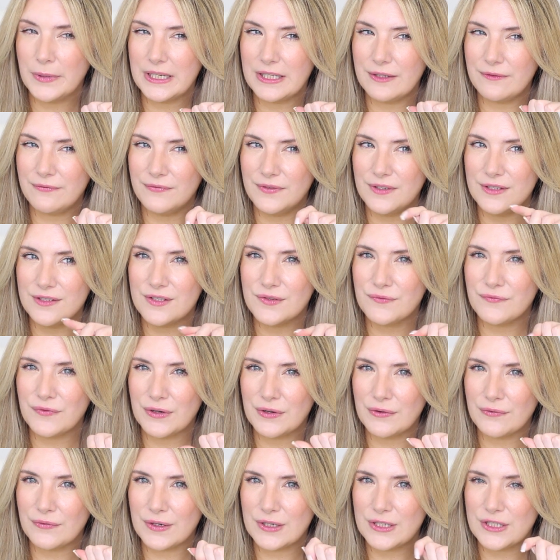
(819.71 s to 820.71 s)
but it feels
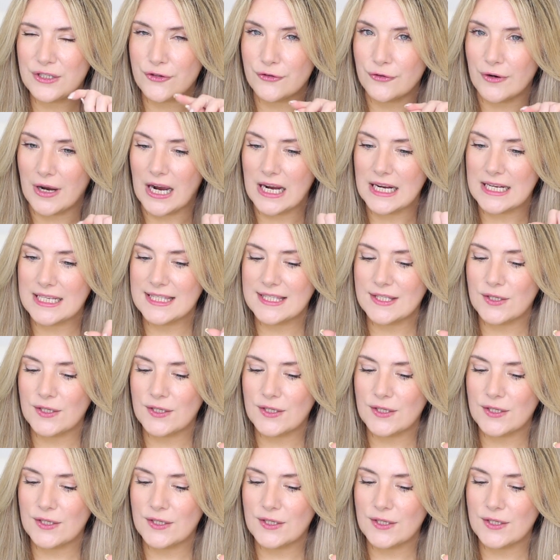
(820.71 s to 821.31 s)
very, very dry.